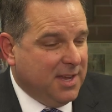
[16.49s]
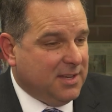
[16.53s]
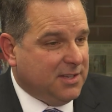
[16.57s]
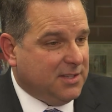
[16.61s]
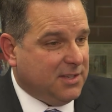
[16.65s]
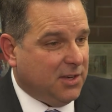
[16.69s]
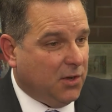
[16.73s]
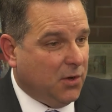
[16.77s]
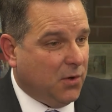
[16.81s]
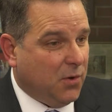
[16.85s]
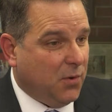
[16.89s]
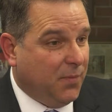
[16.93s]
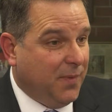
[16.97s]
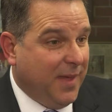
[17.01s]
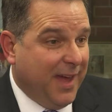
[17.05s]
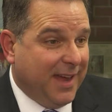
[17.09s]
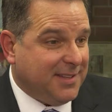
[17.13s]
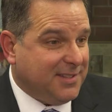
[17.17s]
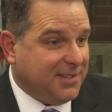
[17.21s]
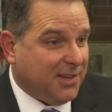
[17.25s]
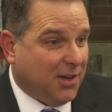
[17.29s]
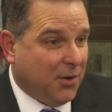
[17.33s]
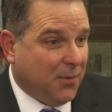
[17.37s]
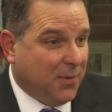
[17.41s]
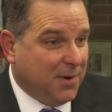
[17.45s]
So
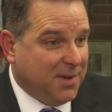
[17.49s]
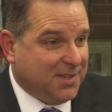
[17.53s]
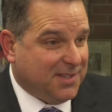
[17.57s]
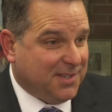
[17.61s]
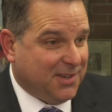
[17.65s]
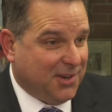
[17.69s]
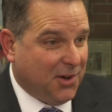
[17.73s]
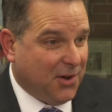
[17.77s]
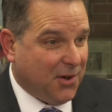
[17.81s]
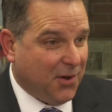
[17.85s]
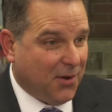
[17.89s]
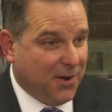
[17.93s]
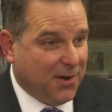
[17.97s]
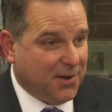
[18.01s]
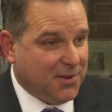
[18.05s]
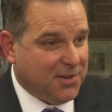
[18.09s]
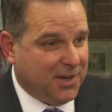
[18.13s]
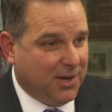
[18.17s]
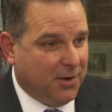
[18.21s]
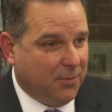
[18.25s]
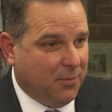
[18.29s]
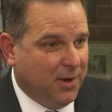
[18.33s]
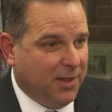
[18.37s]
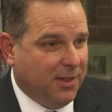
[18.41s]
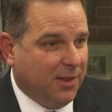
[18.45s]
that's always
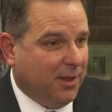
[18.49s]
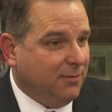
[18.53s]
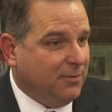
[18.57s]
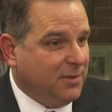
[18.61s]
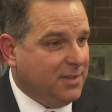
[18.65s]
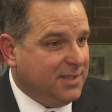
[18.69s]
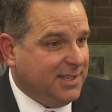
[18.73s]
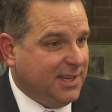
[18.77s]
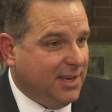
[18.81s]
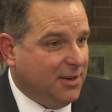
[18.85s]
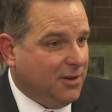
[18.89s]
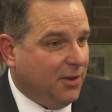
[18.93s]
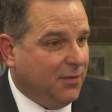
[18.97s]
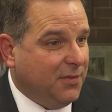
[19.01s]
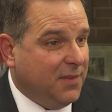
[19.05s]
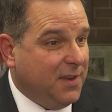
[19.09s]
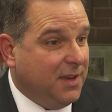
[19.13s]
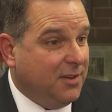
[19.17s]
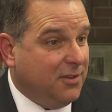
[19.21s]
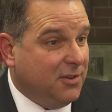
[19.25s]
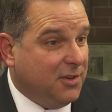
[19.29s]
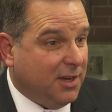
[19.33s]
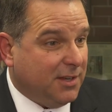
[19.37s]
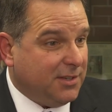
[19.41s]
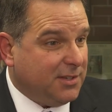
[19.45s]
encouraging. We love to see it on
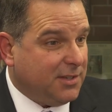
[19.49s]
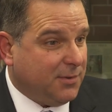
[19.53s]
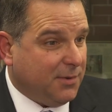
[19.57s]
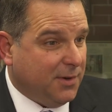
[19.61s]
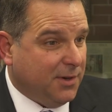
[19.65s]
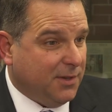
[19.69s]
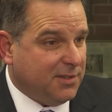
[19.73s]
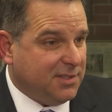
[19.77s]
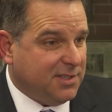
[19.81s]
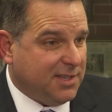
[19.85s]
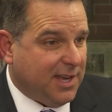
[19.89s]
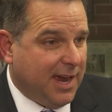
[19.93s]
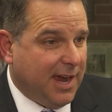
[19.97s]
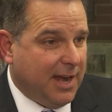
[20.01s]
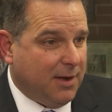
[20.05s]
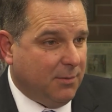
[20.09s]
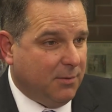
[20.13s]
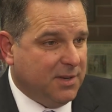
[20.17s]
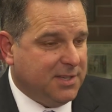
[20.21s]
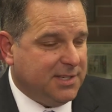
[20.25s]
the industrial side.